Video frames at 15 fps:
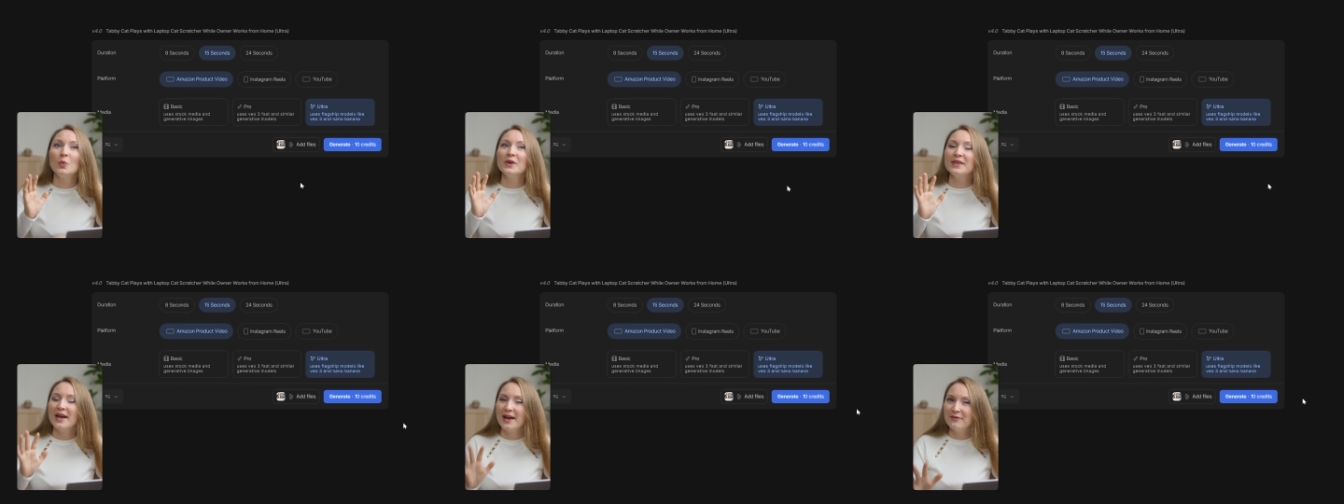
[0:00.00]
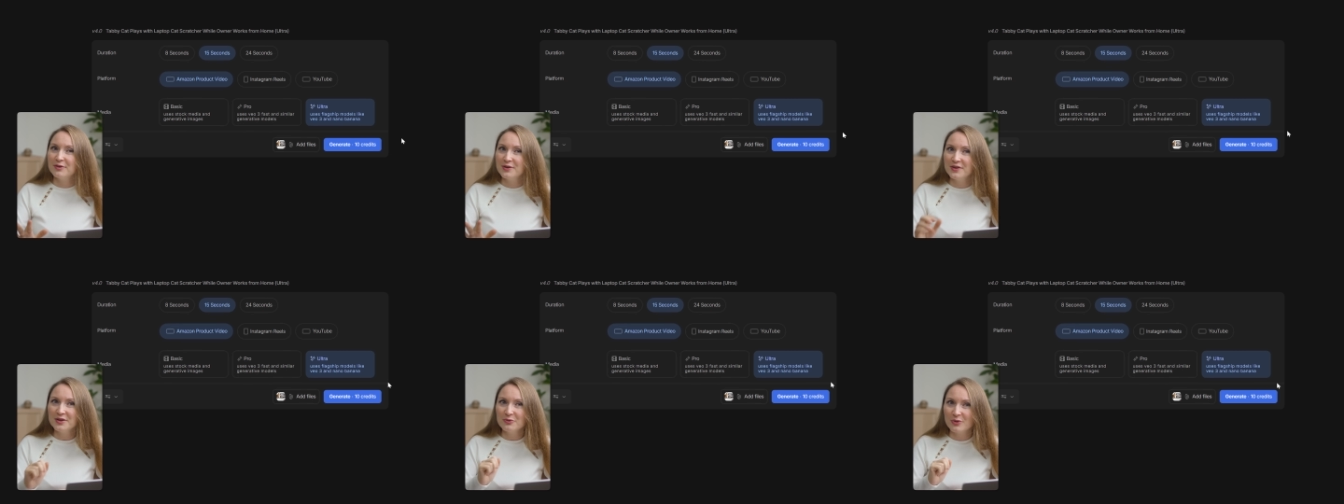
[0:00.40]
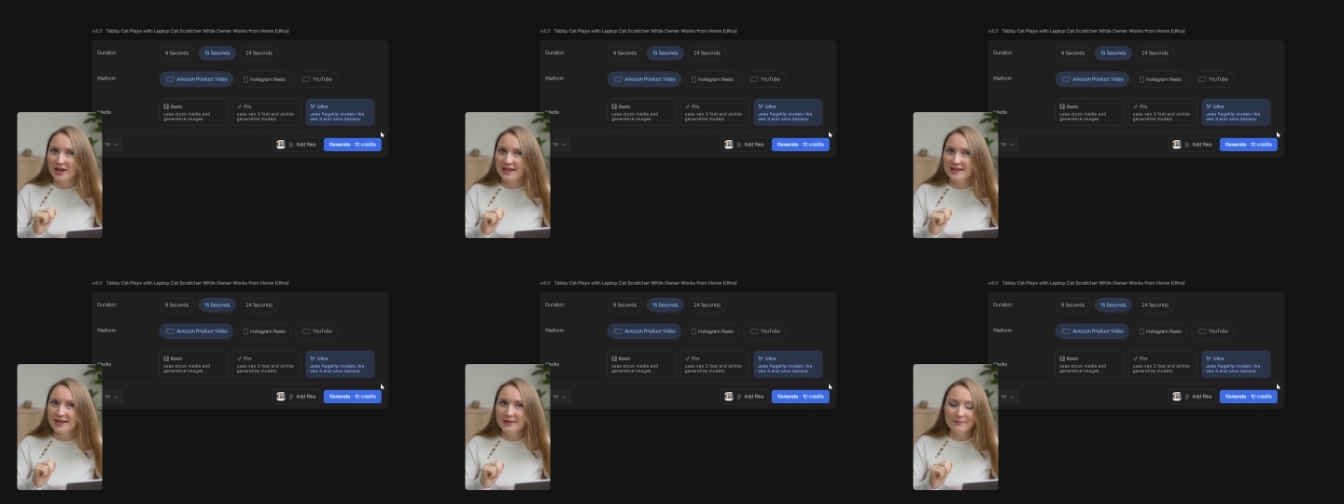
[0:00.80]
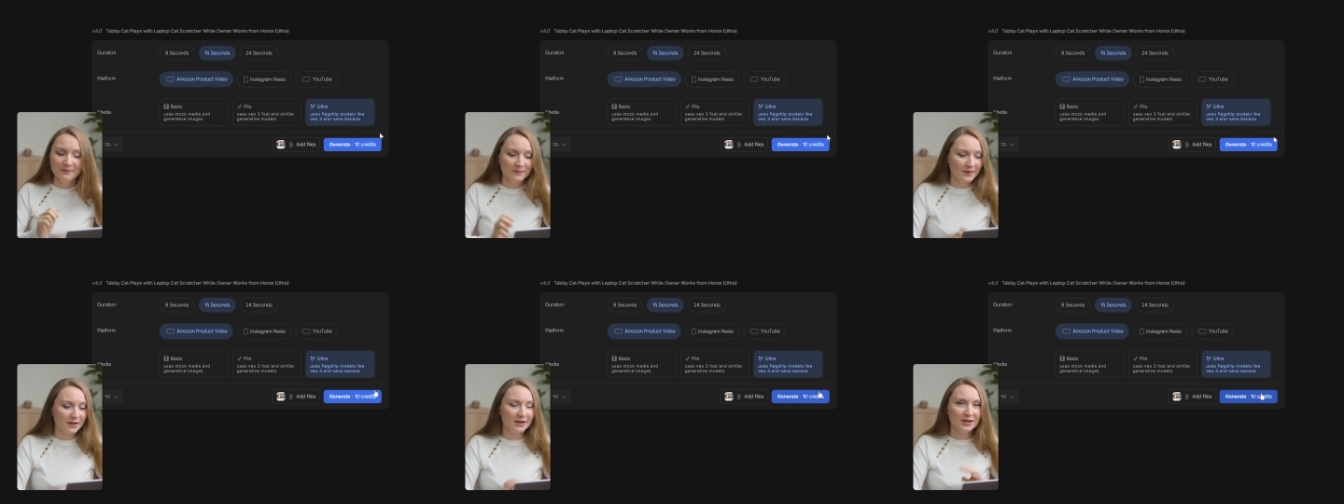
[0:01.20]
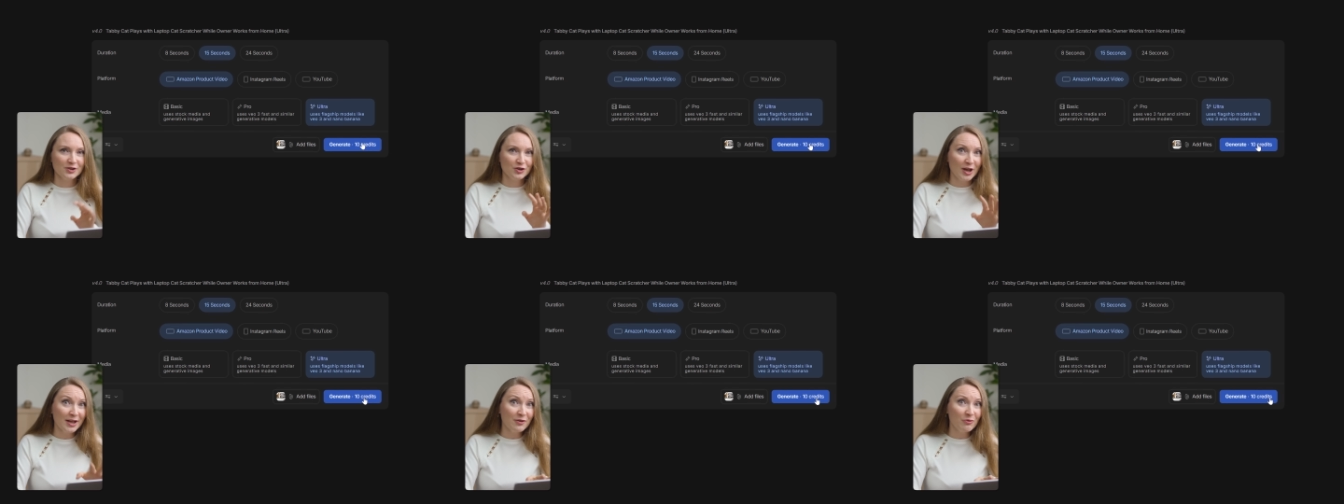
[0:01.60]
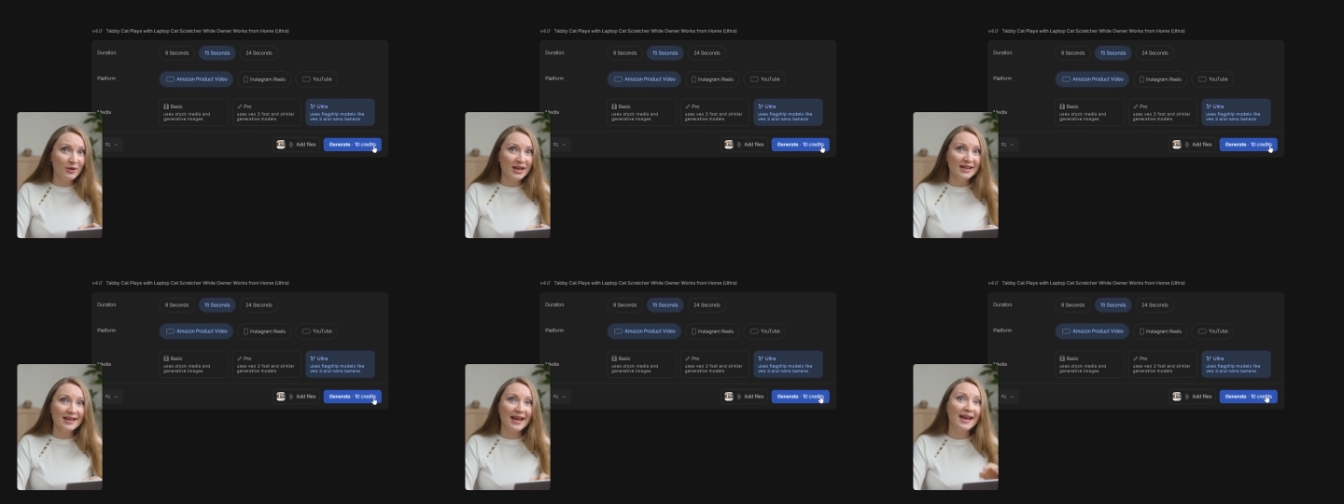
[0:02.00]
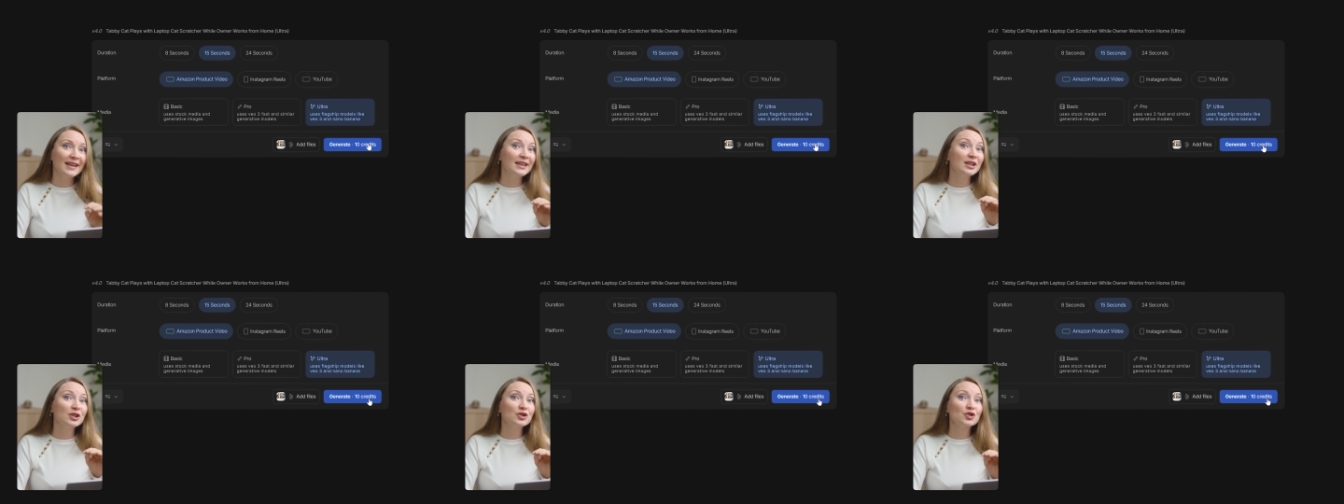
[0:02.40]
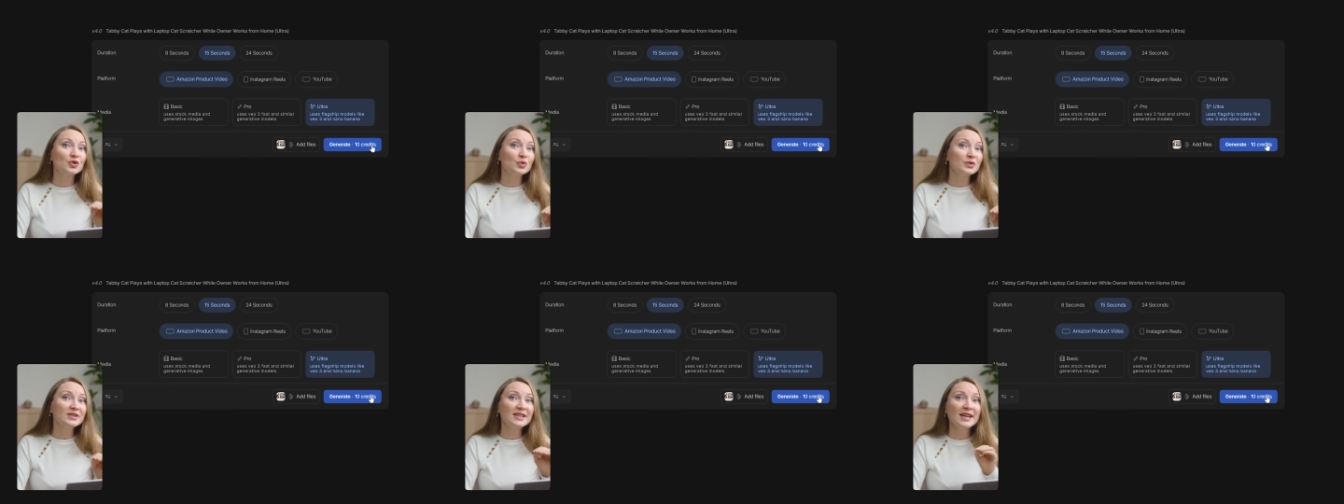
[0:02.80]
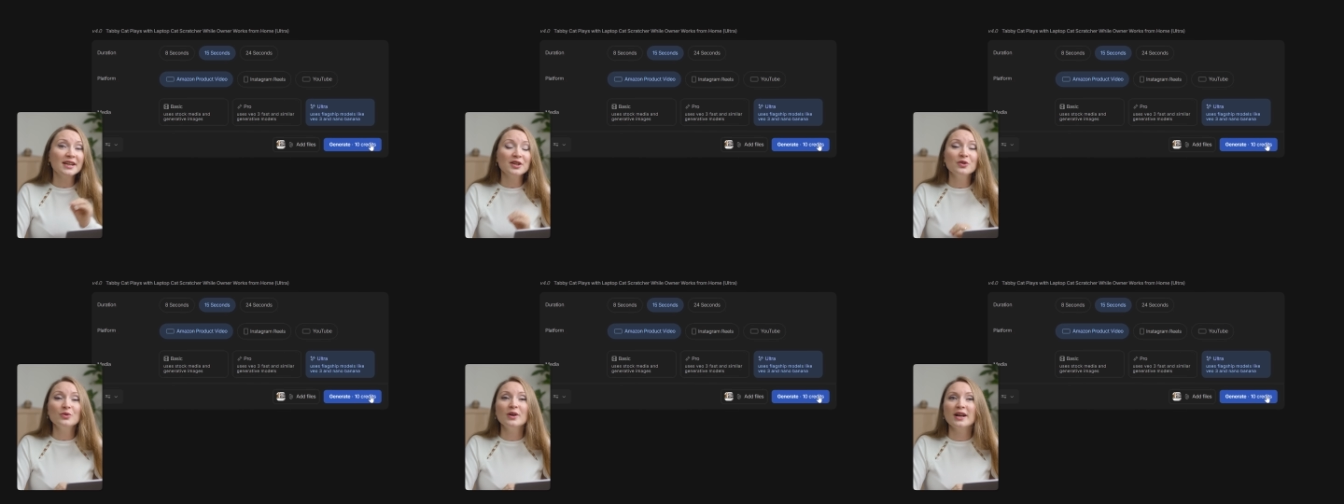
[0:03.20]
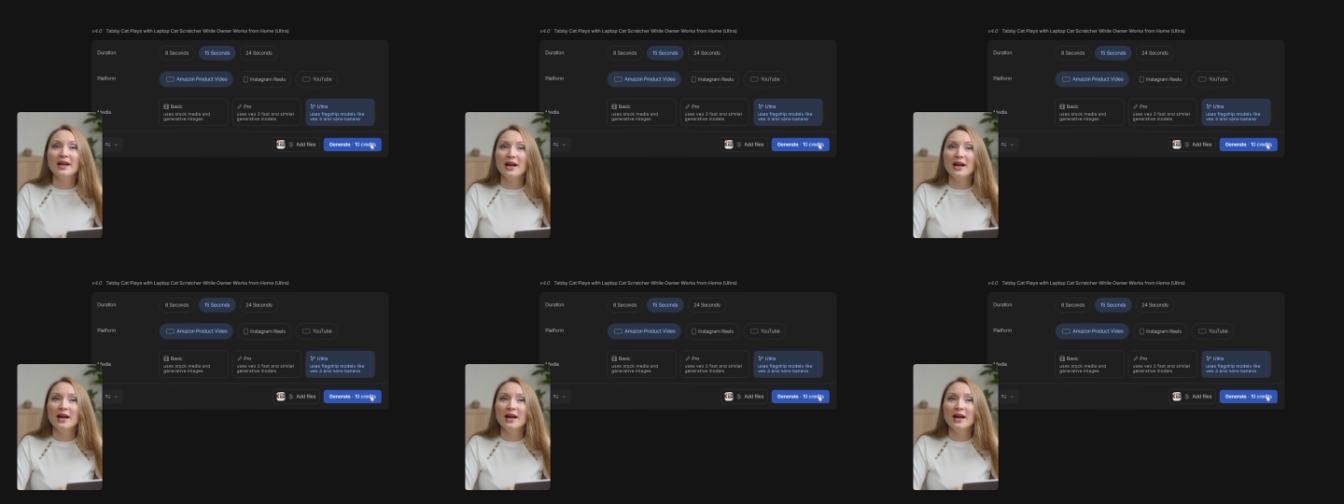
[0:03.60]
With everything ready, click generate and it should take you a